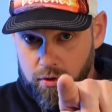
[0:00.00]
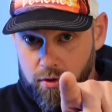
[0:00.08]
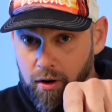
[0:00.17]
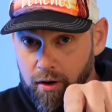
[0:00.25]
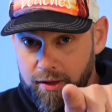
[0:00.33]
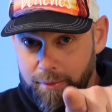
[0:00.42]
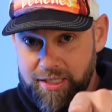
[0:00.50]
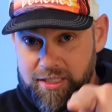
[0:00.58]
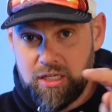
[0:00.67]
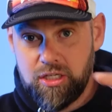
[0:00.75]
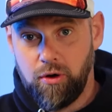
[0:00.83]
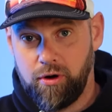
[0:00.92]
the
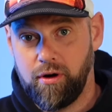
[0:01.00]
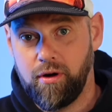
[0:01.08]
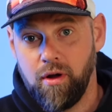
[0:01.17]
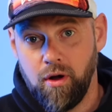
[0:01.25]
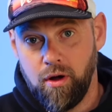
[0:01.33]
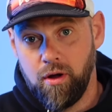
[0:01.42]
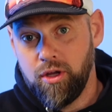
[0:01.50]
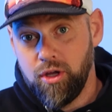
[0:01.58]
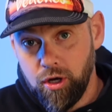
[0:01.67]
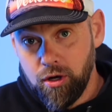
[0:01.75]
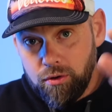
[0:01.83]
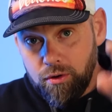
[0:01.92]
business owner,
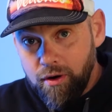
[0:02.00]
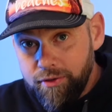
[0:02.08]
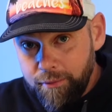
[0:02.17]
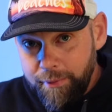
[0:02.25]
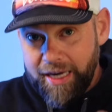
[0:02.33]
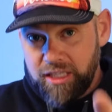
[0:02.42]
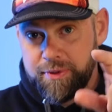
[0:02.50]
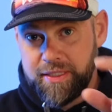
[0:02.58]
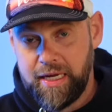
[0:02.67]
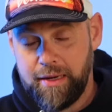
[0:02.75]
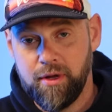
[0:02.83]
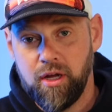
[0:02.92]
you, the management
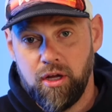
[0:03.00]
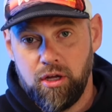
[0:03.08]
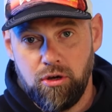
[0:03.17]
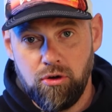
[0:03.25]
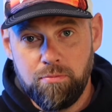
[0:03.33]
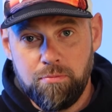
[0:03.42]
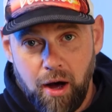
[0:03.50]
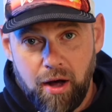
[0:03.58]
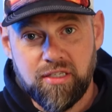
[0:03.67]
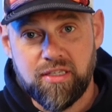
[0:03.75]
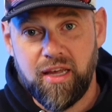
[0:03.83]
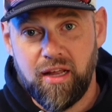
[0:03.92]
team, you
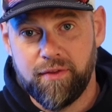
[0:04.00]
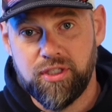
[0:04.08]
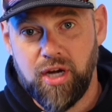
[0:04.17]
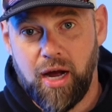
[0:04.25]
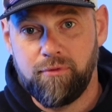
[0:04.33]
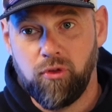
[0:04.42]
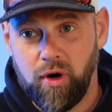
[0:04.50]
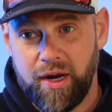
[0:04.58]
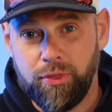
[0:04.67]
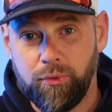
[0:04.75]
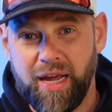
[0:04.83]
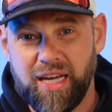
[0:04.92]
must get on the shop floor and
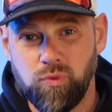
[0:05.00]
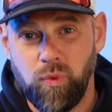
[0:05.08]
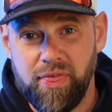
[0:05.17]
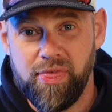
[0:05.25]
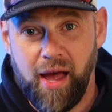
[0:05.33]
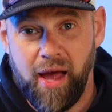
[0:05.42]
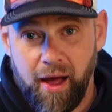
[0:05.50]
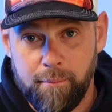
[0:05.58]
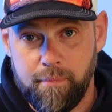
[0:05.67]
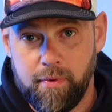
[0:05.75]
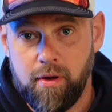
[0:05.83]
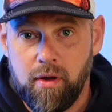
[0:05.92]
3S with them.
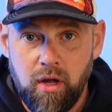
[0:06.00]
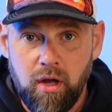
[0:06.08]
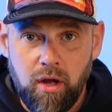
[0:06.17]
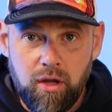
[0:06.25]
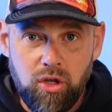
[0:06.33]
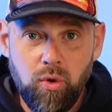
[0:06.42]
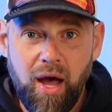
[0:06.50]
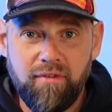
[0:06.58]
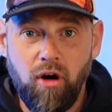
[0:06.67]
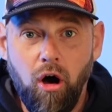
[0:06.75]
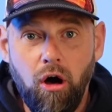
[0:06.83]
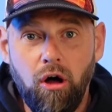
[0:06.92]
You have
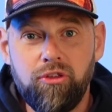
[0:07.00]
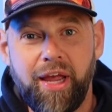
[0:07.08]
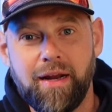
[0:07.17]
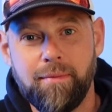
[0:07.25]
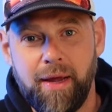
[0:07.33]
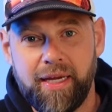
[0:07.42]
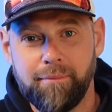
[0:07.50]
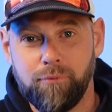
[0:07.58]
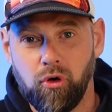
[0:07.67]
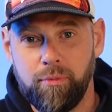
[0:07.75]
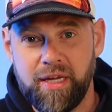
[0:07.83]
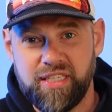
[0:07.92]
all day to make
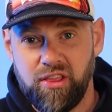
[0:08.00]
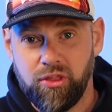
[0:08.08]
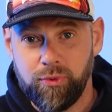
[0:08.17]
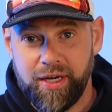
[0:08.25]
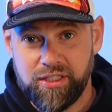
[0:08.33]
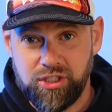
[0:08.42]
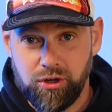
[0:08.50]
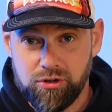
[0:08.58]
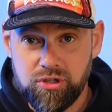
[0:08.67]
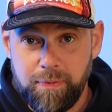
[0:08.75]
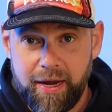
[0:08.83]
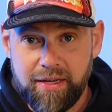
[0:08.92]
improvements and 3S your
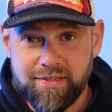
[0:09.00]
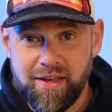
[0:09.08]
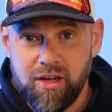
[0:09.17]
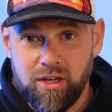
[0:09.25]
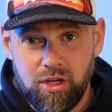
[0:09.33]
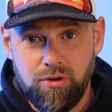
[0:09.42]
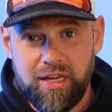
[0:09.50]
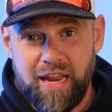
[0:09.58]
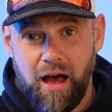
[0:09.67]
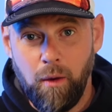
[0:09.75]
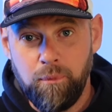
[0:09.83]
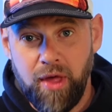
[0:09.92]
space. You need to
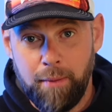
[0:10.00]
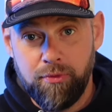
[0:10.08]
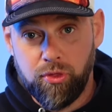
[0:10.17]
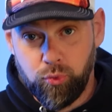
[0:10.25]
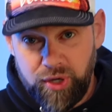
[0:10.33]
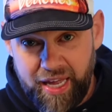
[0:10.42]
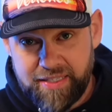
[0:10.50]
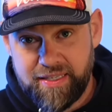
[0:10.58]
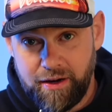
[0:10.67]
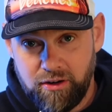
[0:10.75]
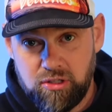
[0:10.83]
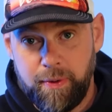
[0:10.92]
help them 3S their
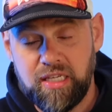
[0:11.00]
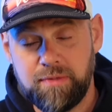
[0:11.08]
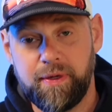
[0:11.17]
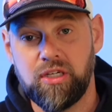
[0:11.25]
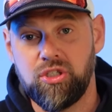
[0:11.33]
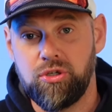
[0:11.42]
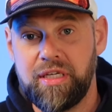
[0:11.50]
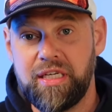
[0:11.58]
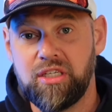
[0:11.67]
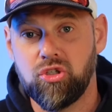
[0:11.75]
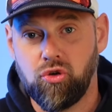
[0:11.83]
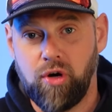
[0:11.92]
space because you need to
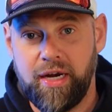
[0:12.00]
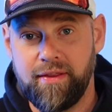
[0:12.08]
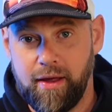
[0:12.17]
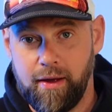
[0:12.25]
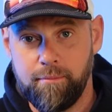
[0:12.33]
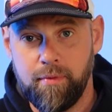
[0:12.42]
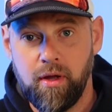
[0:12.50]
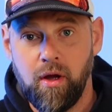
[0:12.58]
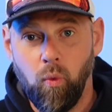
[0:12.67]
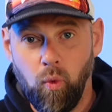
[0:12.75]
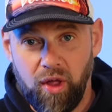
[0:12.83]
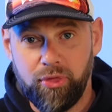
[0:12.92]
train them
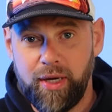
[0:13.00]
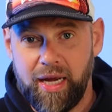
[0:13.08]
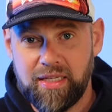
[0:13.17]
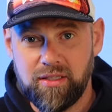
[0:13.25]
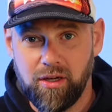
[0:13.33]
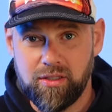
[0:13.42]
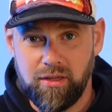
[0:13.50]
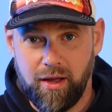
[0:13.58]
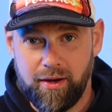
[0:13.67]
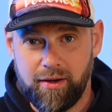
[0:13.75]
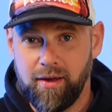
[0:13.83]
what 3S looks like